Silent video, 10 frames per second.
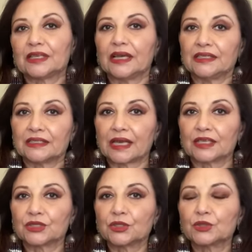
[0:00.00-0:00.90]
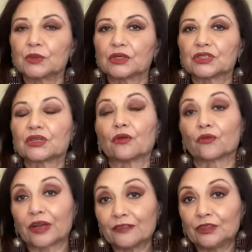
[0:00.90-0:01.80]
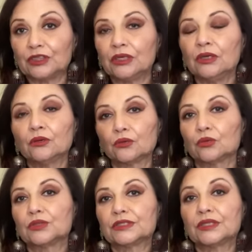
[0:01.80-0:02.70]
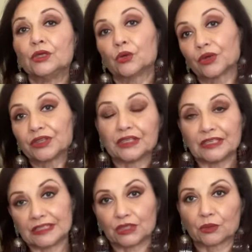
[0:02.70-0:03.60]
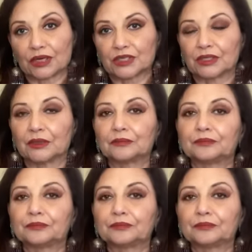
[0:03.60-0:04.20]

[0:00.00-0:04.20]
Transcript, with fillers: and disasters because Revati rules the northeast direction.